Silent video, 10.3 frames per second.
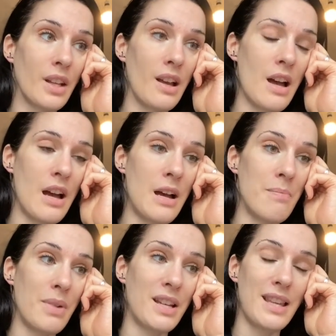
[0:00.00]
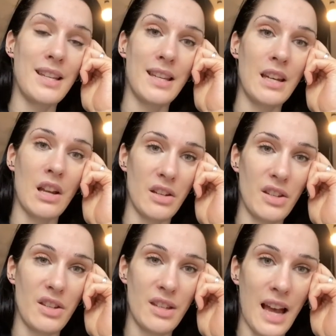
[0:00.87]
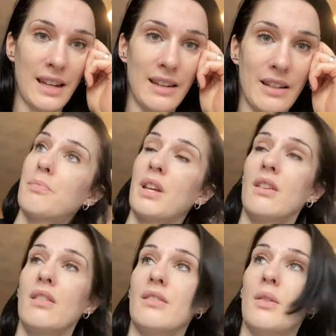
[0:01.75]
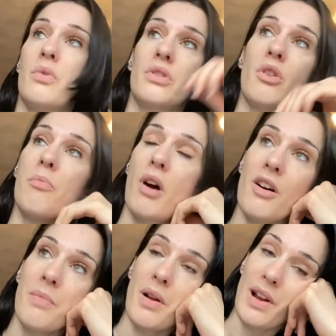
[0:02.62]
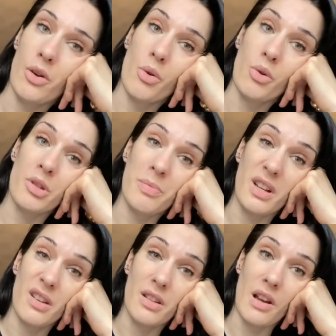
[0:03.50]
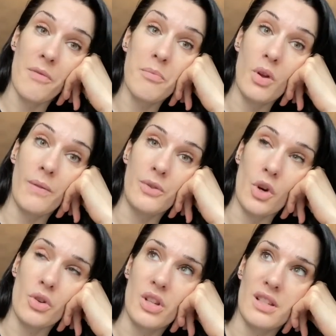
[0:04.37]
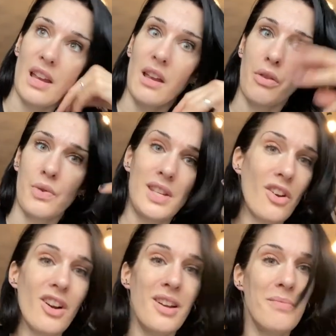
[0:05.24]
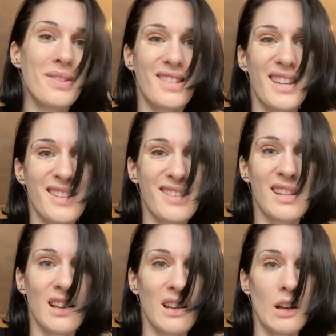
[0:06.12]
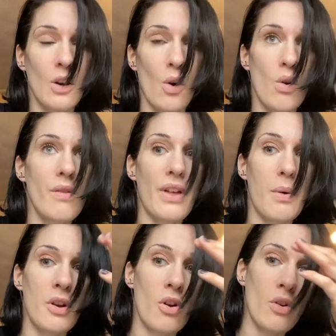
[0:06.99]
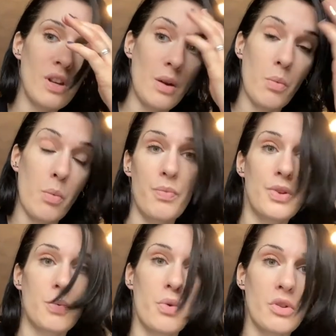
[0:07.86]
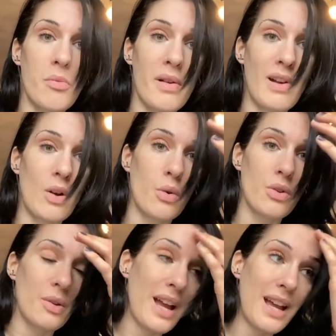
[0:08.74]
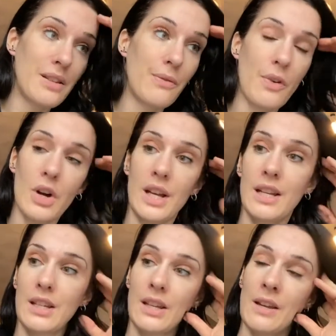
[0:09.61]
because they didn't understand, because it wasn't on part of my records, because I've moved doctors like 3 times since all of that went on, and it just wasn't on my record. So I had to find